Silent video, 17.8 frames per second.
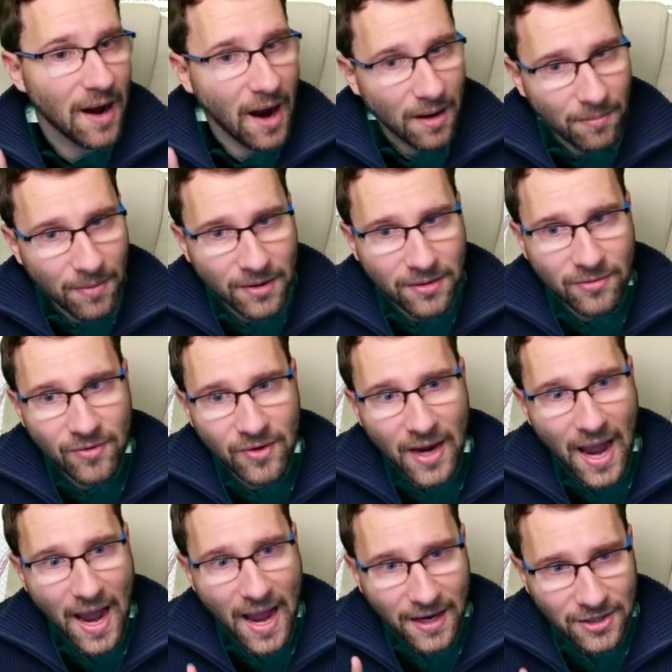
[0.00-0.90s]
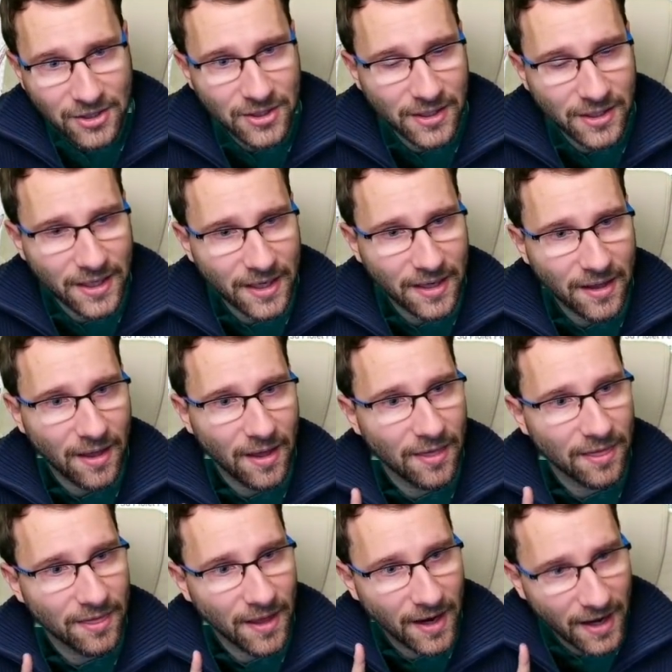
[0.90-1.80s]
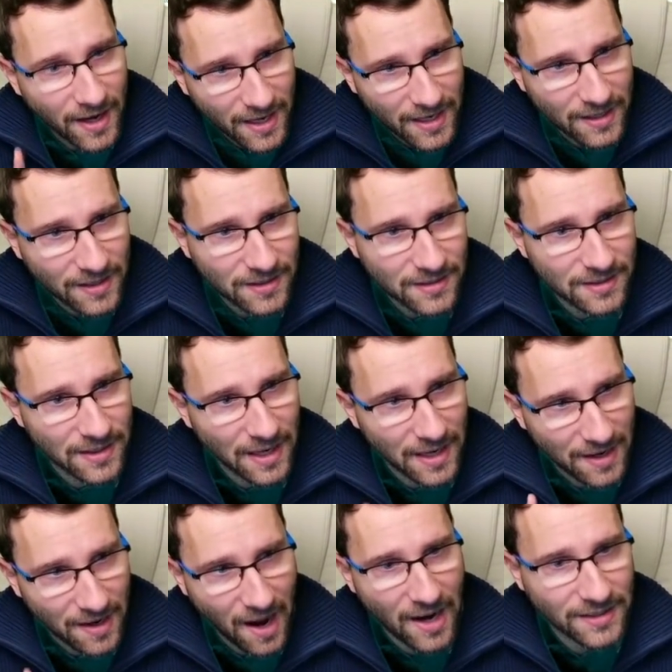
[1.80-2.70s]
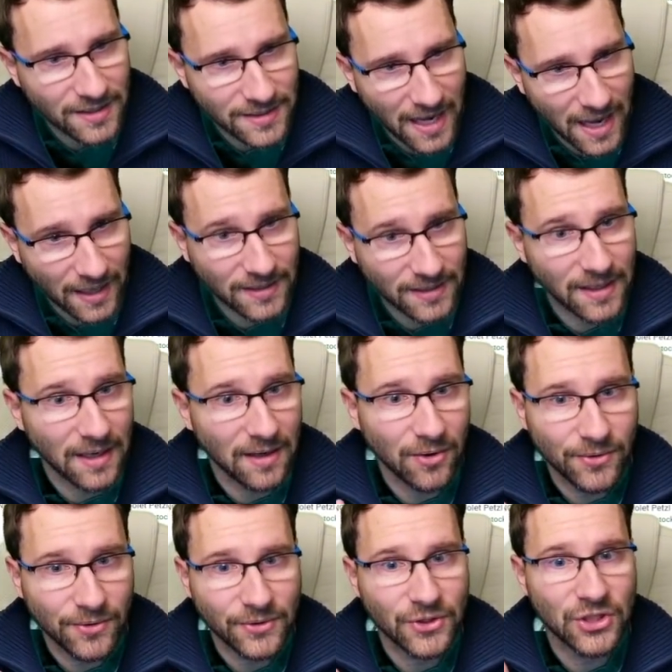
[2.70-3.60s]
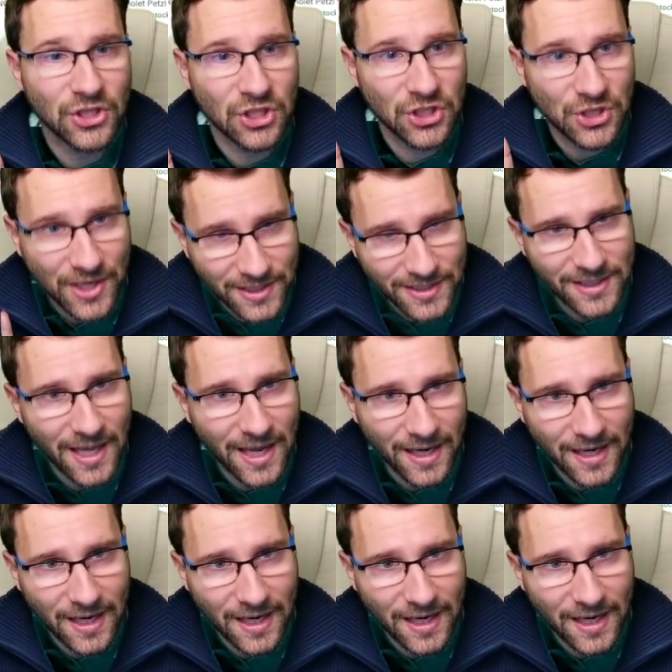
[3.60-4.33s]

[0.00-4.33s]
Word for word: Arma 3 actually there is an ice egg that looks just like